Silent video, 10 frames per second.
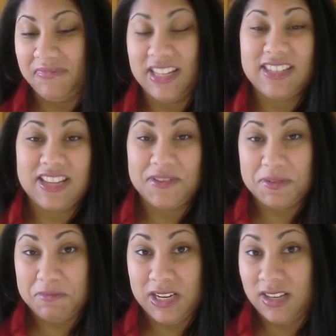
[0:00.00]
It
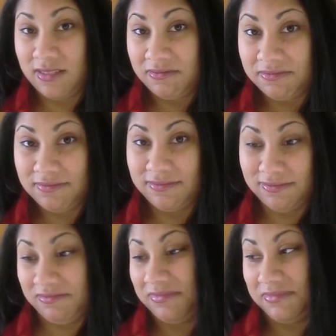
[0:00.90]
sounds mean.
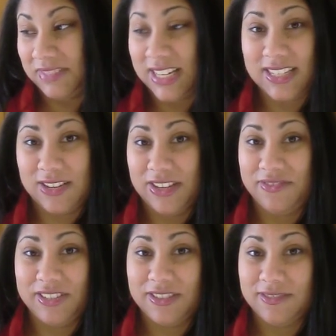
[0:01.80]
That's how I
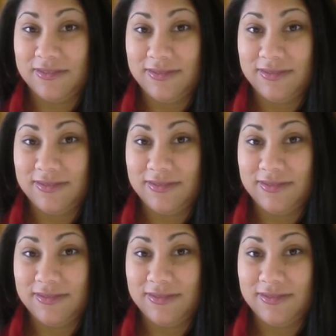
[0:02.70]
feel.